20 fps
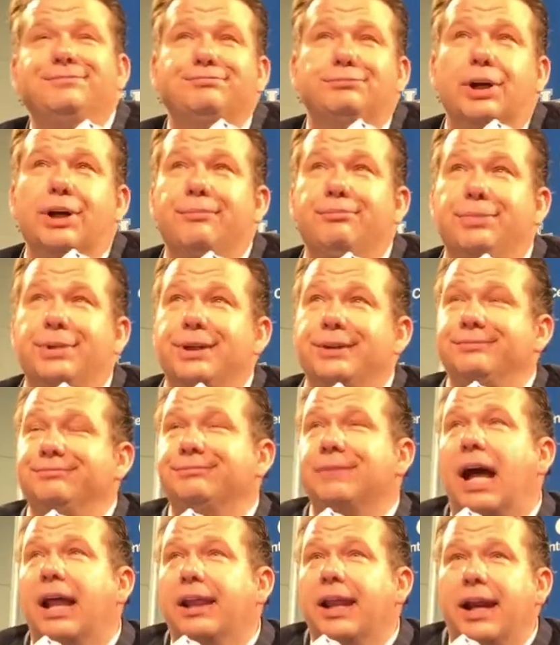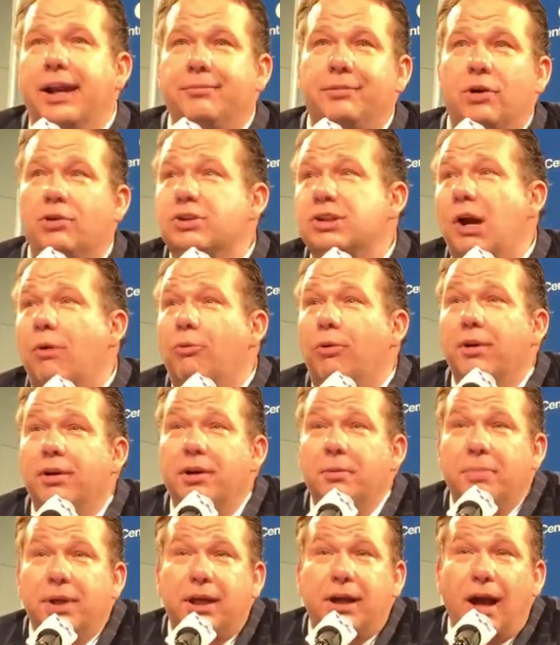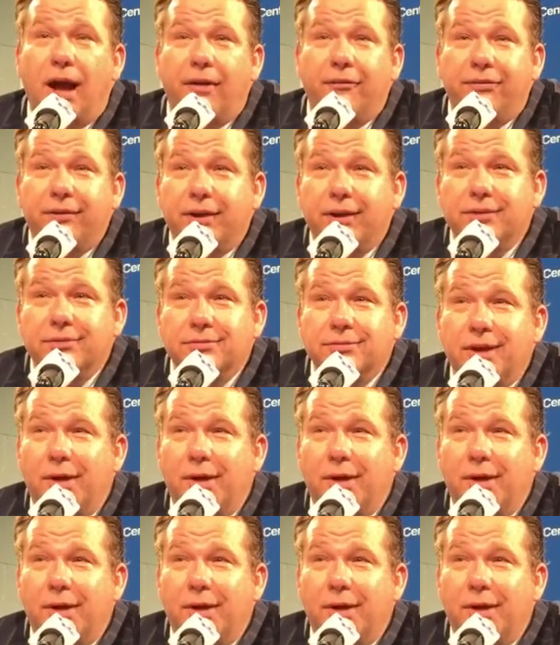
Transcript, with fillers: But but I let him go because I want him to be confident.